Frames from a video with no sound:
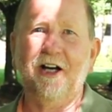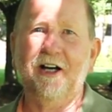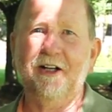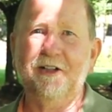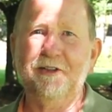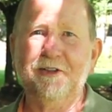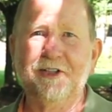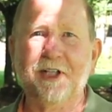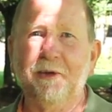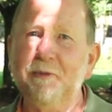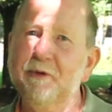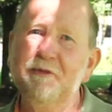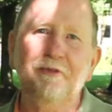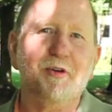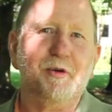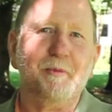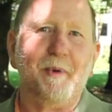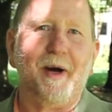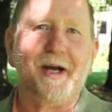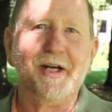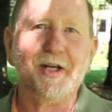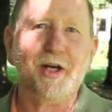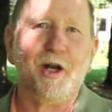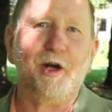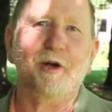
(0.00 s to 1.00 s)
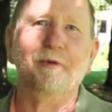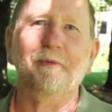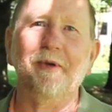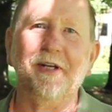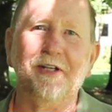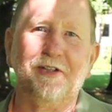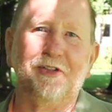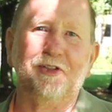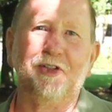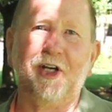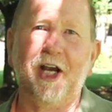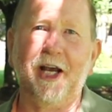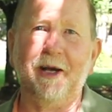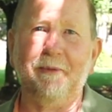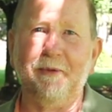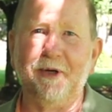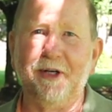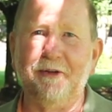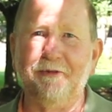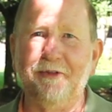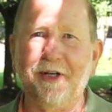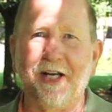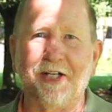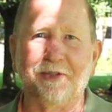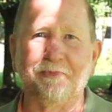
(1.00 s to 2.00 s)
some of you might know me as chairman
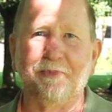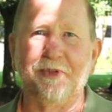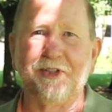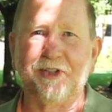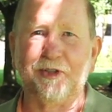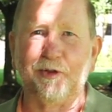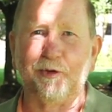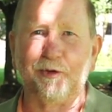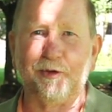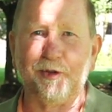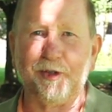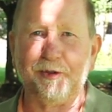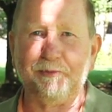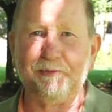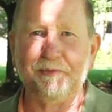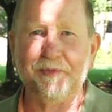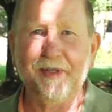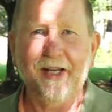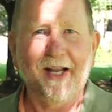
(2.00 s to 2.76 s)
of Yes Bristol Group.